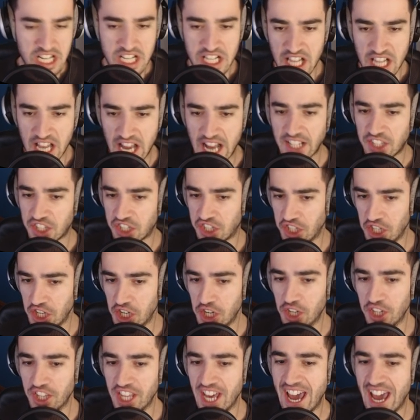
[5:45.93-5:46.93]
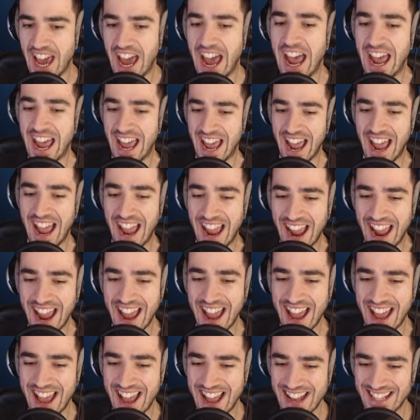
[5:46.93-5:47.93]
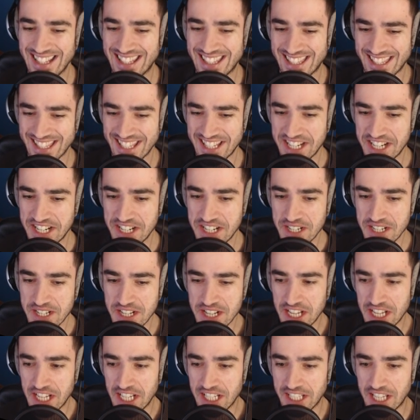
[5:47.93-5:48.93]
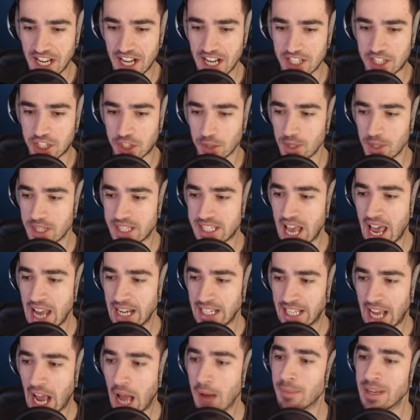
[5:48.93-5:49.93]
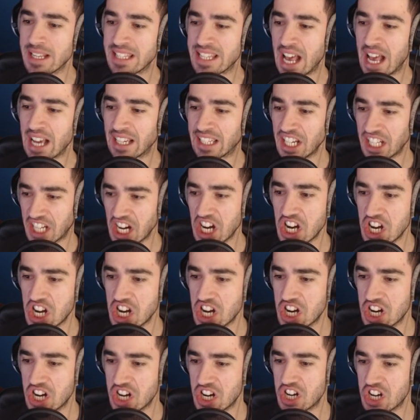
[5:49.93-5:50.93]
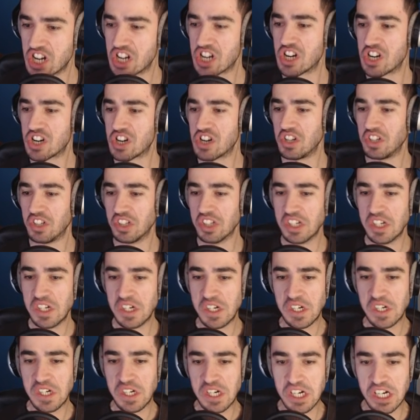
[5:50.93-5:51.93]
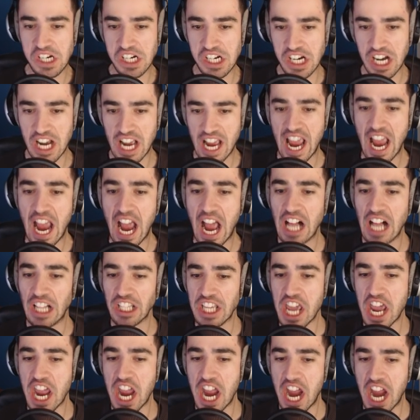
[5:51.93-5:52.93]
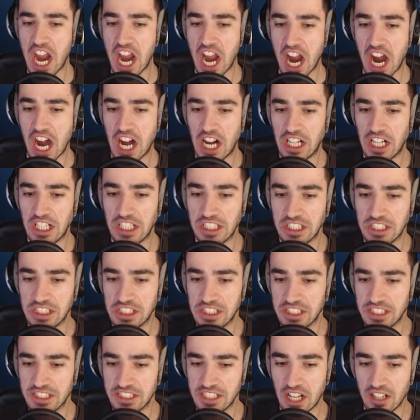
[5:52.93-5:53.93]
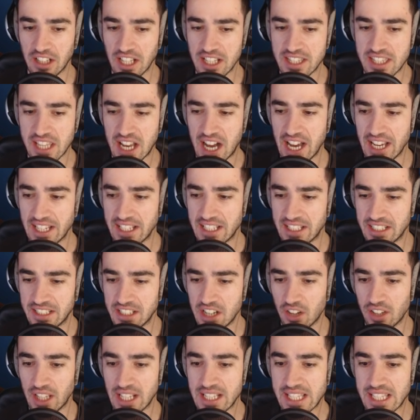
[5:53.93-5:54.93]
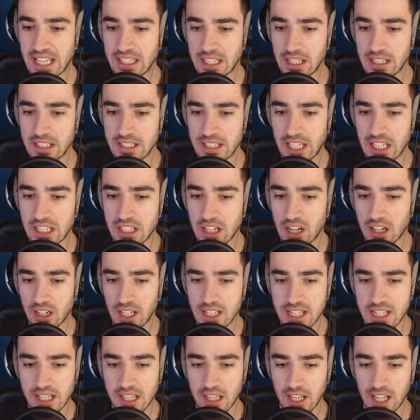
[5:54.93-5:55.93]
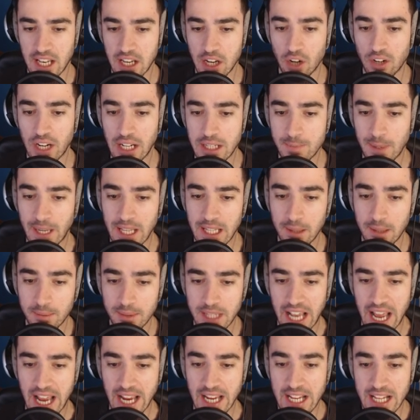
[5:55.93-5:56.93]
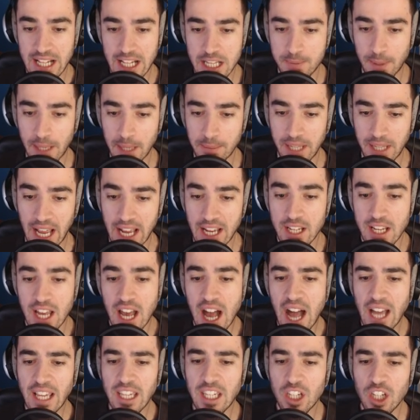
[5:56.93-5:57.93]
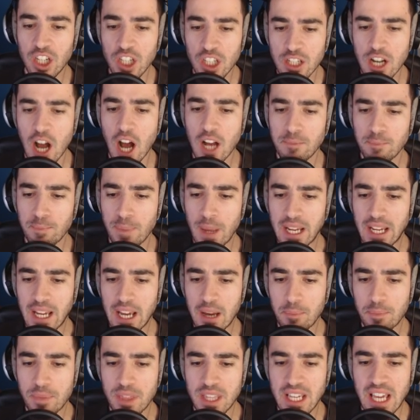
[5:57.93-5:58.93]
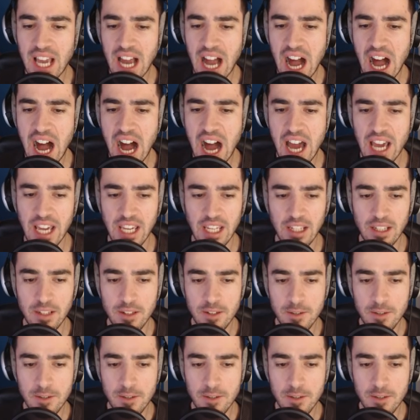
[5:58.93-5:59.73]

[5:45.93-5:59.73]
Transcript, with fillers: Let's do this! The Suicide Kamikaze Girl! Hell yeah! No, let's hide. No, let's get the, the guitar. Let's pick the guy. No, let's pick up the guy. Let's pick up the guy. I could not pick up the guy.